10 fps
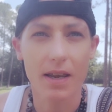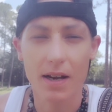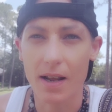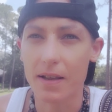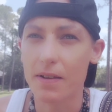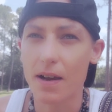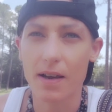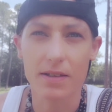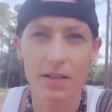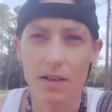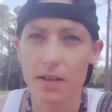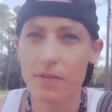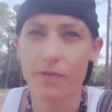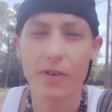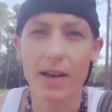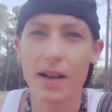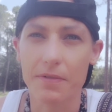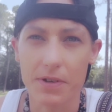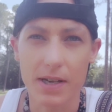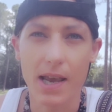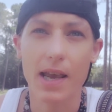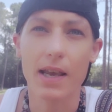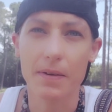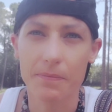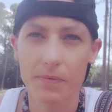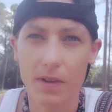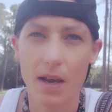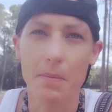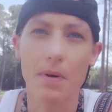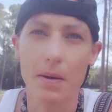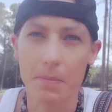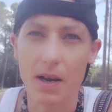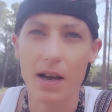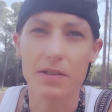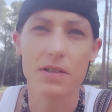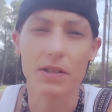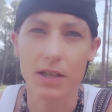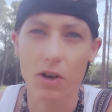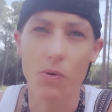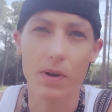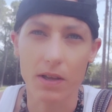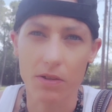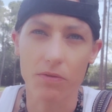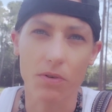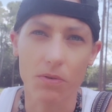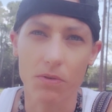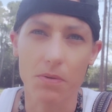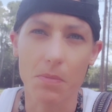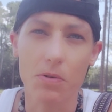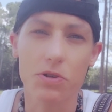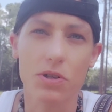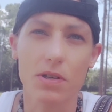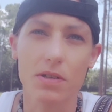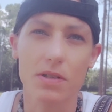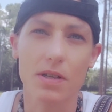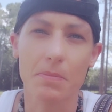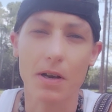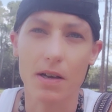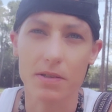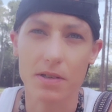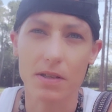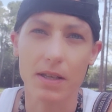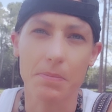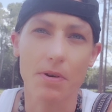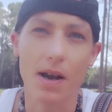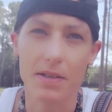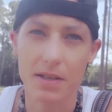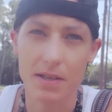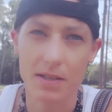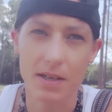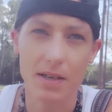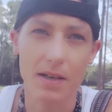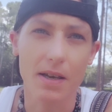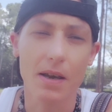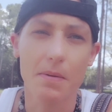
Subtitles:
And it's a fight every day. I'm constantly going through the motions. I'm constantly processing.